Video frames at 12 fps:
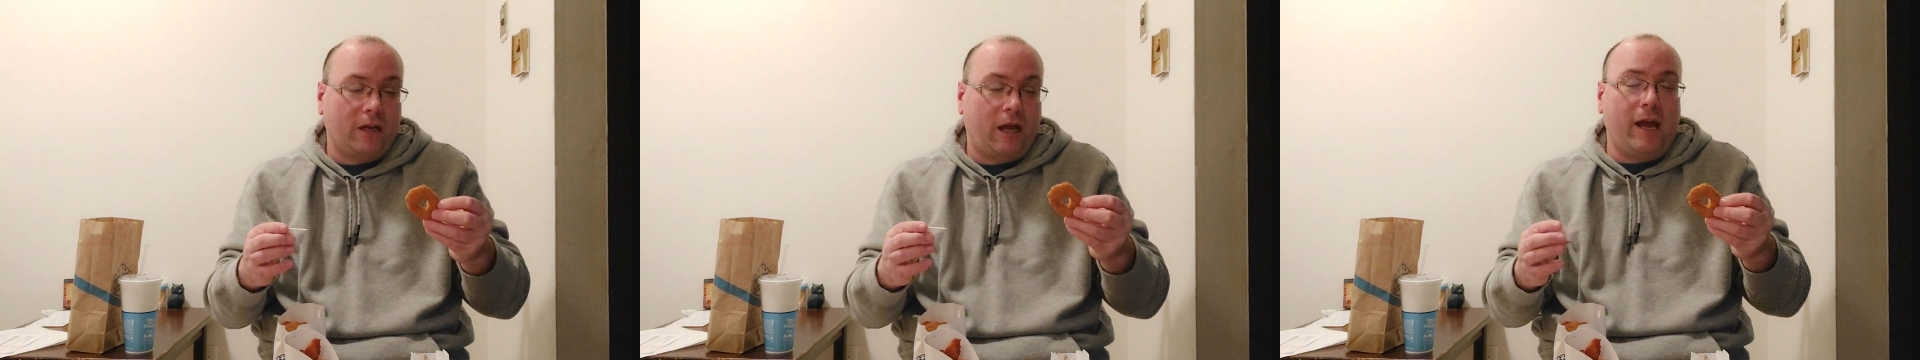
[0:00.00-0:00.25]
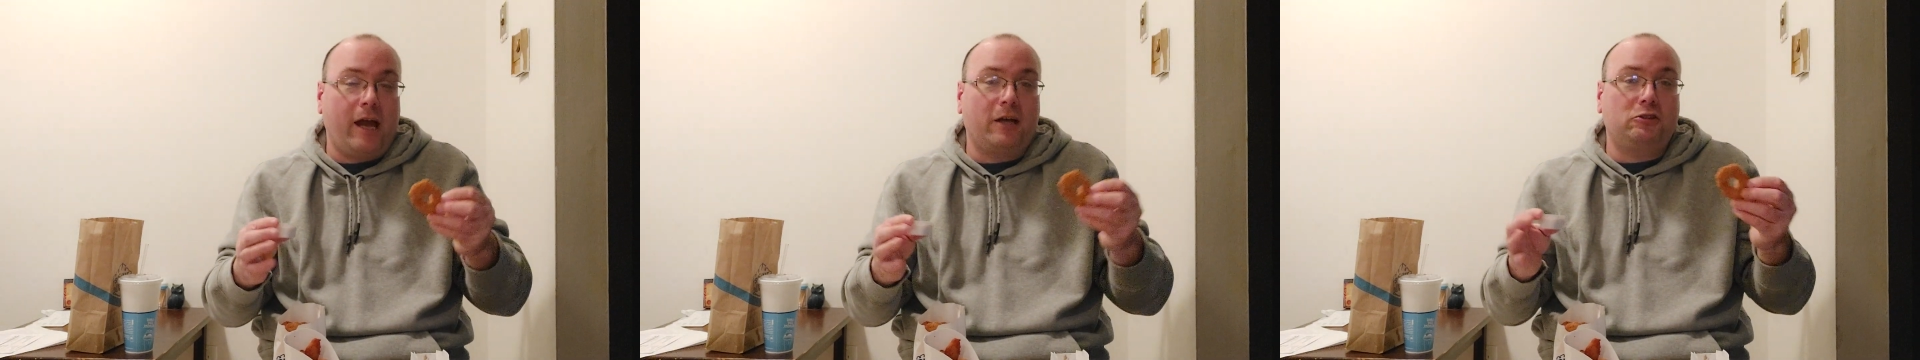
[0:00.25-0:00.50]

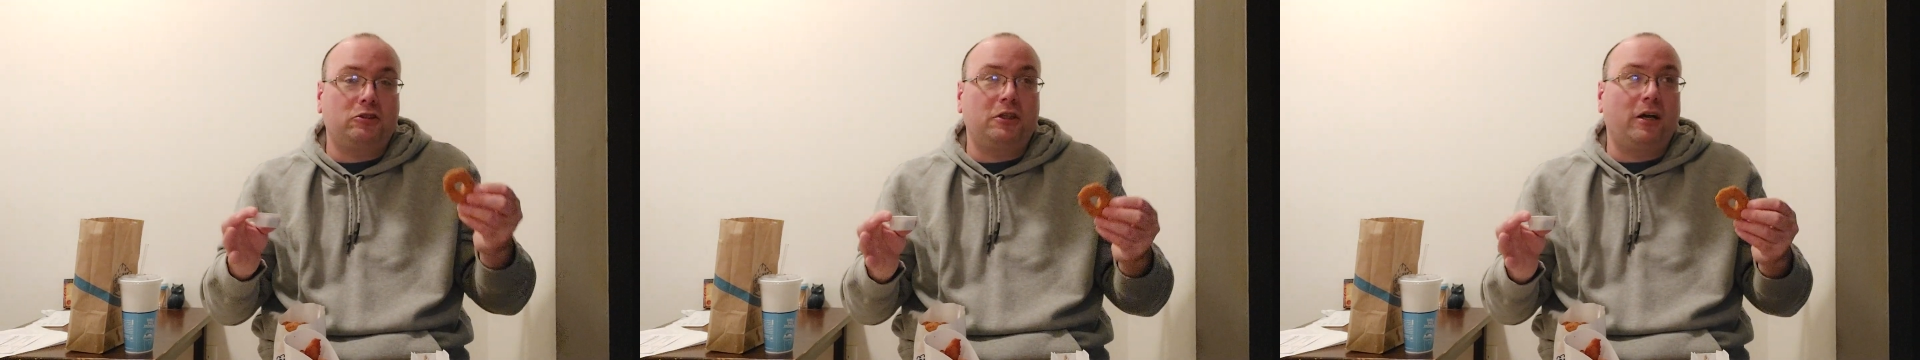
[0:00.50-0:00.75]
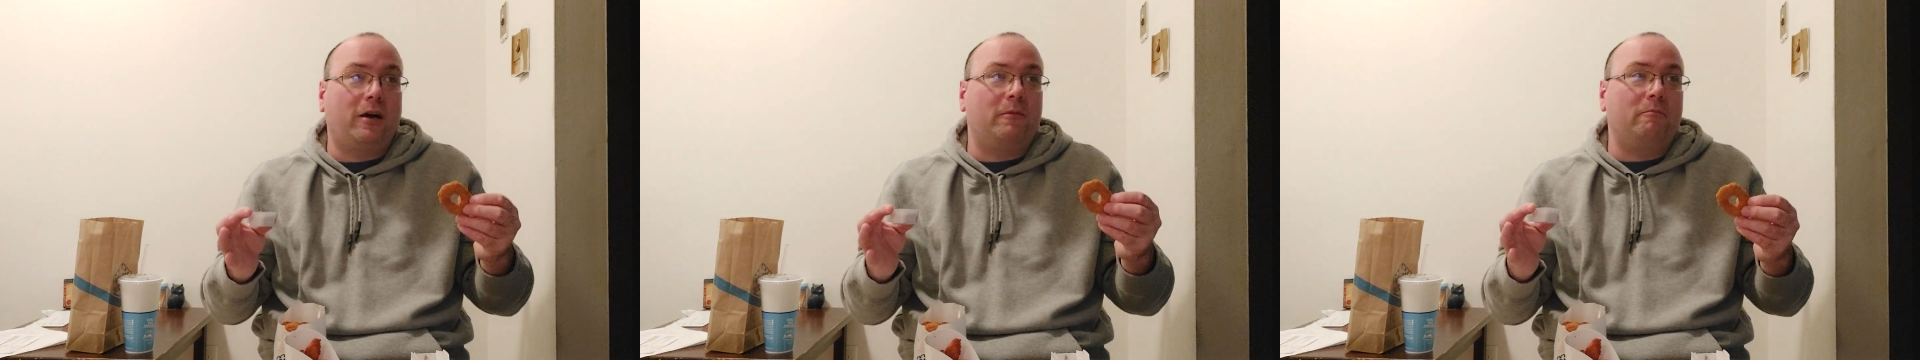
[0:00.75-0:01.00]
I
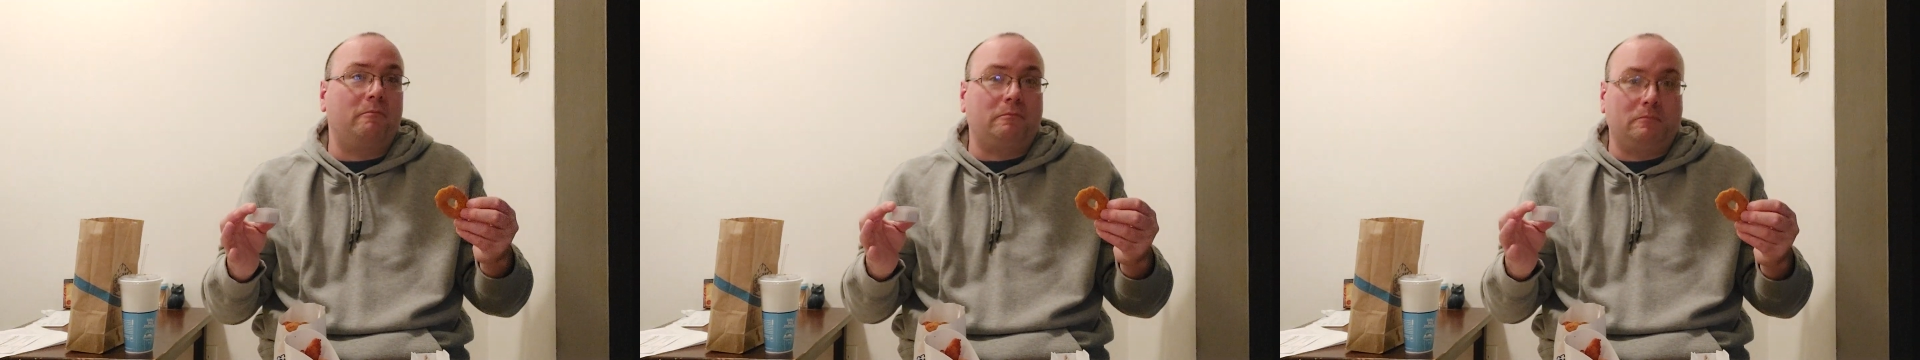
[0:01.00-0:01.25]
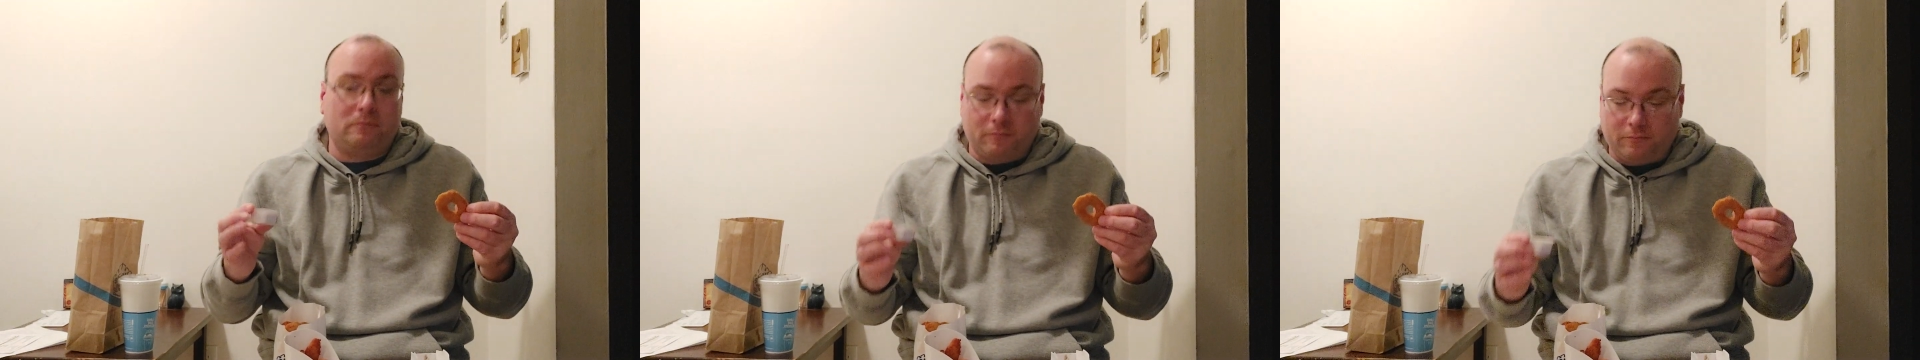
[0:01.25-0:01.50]
actually,
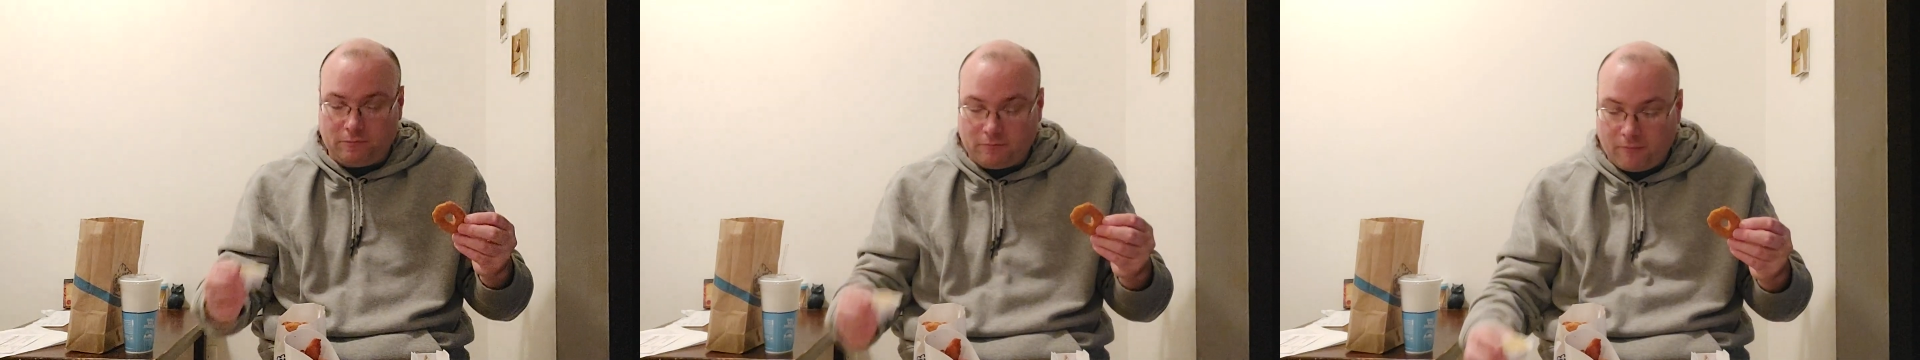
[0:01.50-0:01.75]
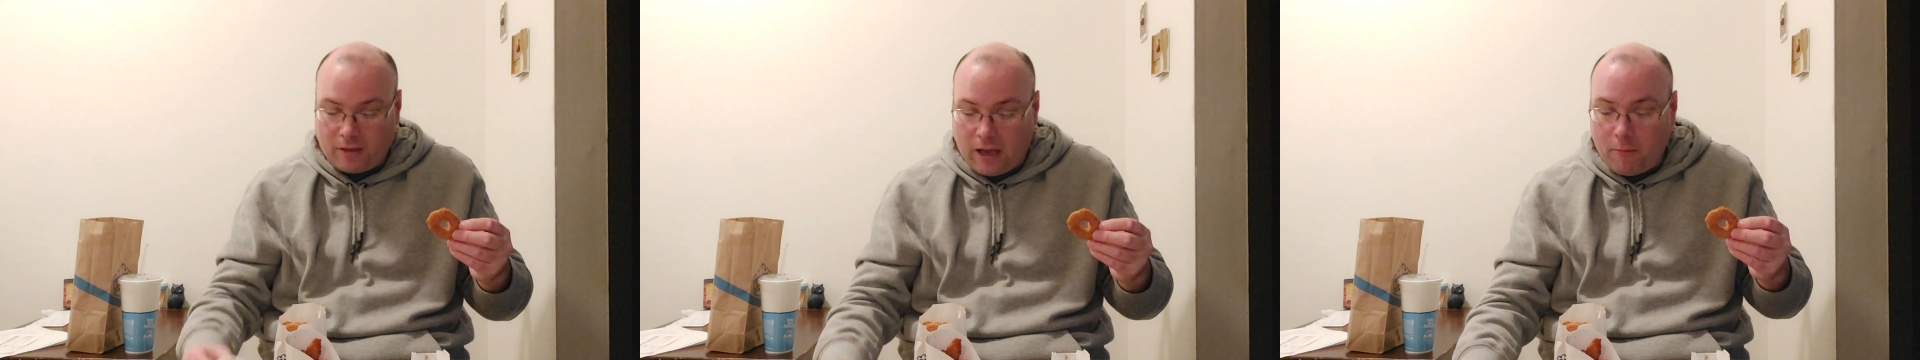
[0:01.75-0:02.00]

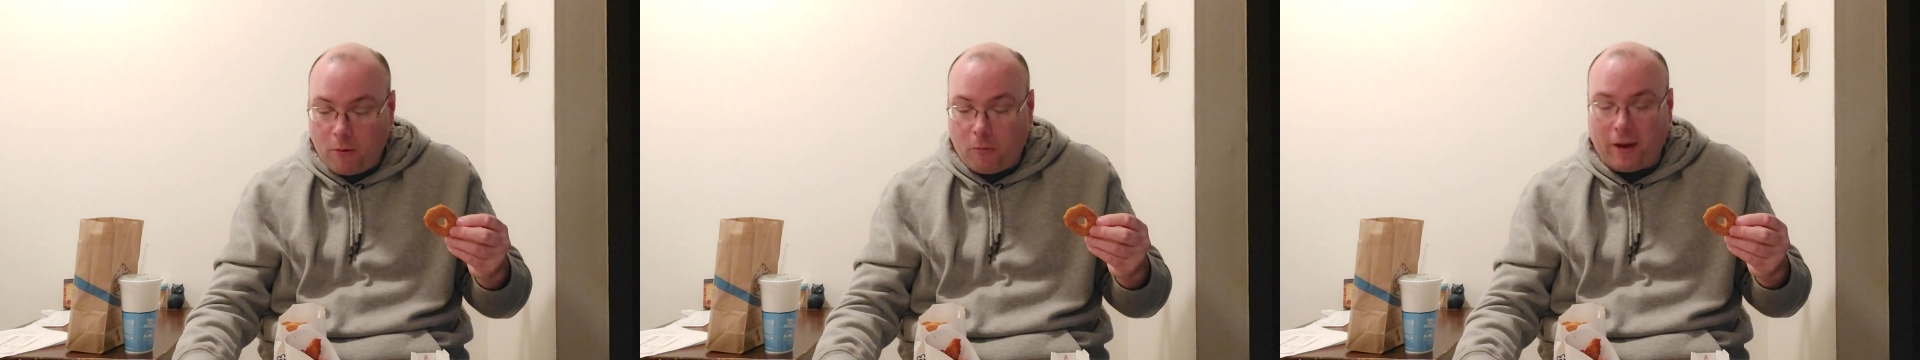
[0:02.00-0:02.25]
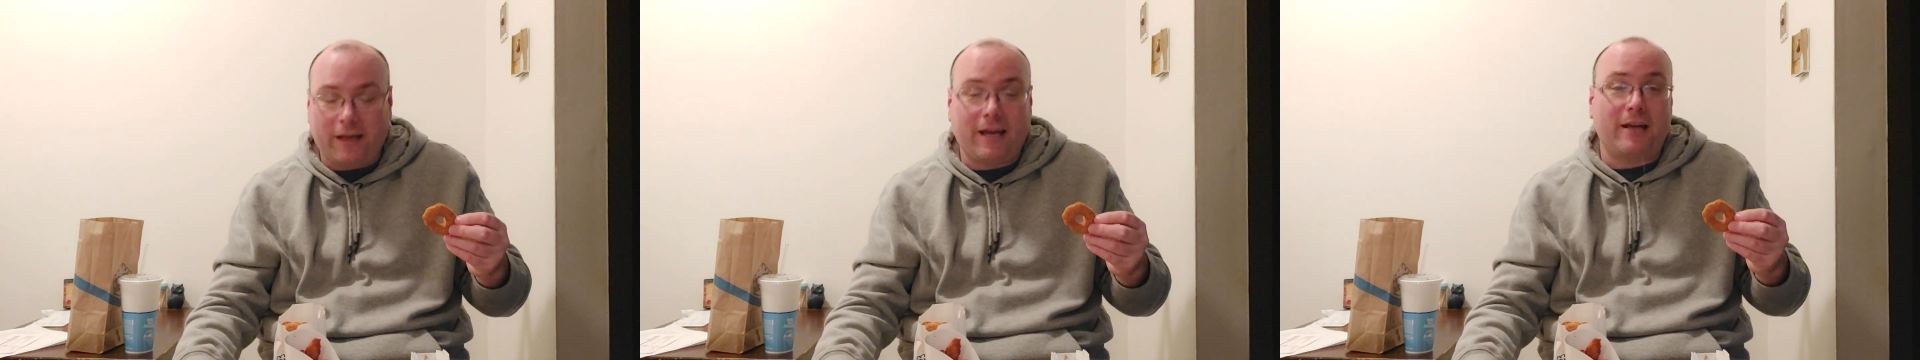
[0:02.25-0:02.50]
I'm a
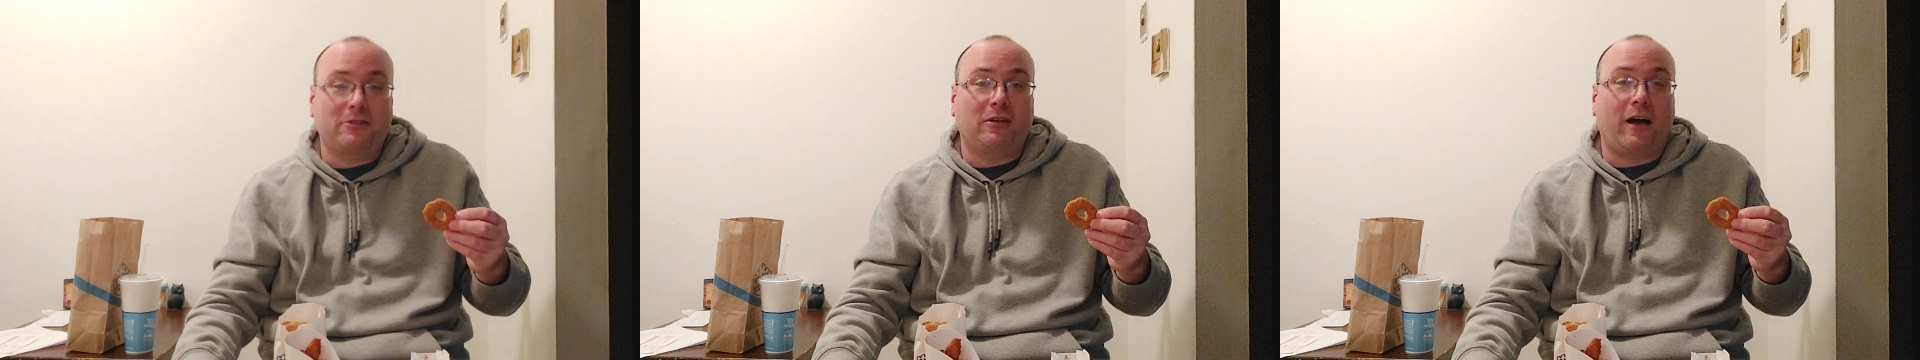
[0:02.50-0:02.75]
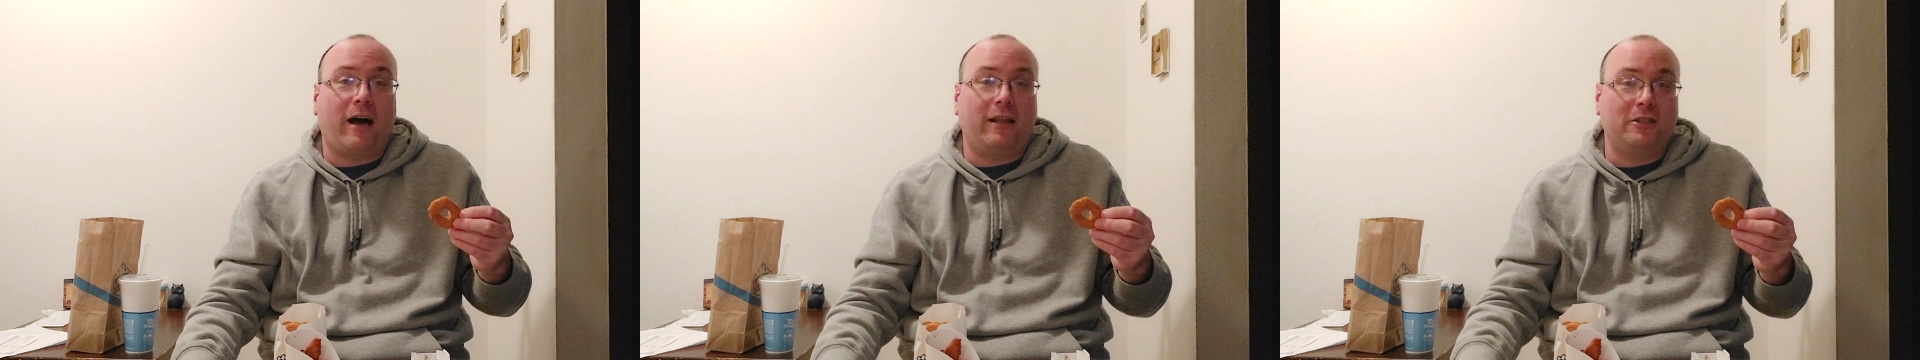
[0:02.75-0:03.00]
White
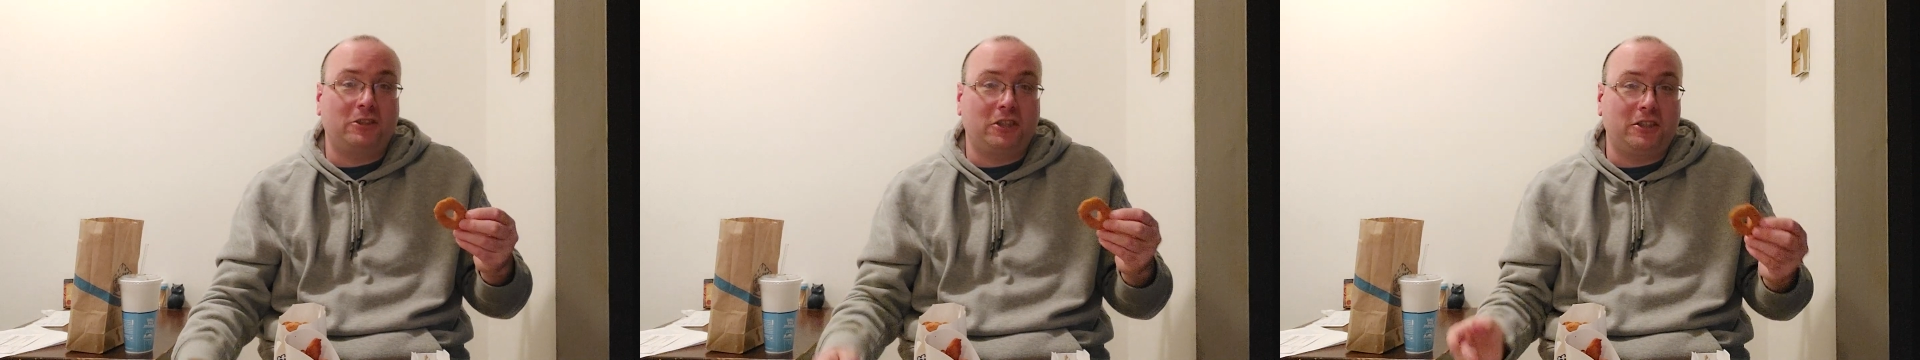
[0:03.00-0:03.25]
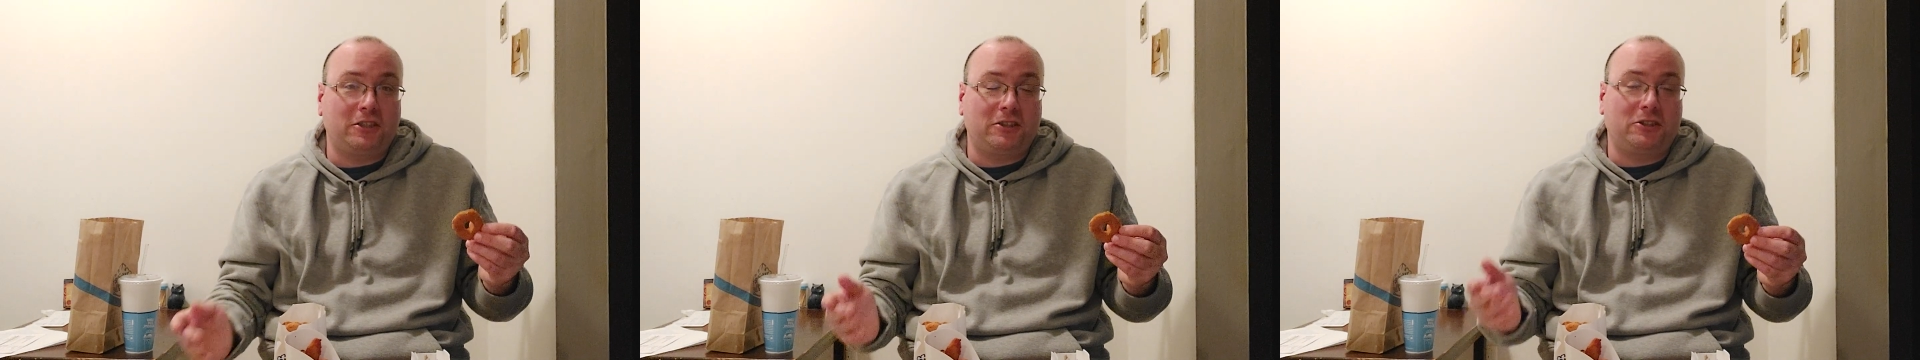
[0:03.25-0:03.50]

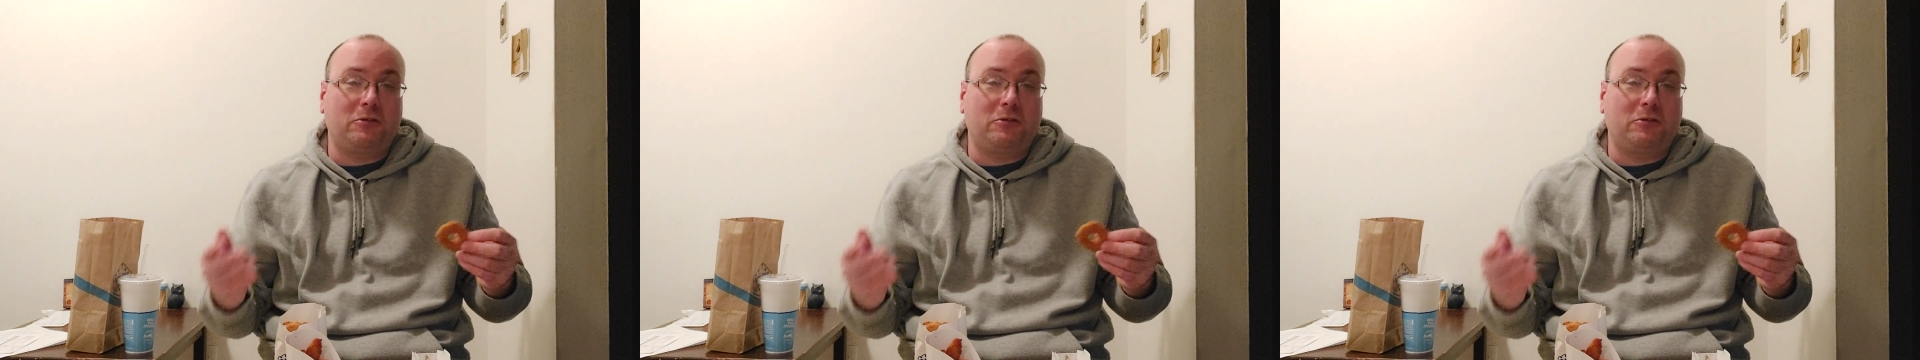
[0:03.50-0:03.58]
Castleologist,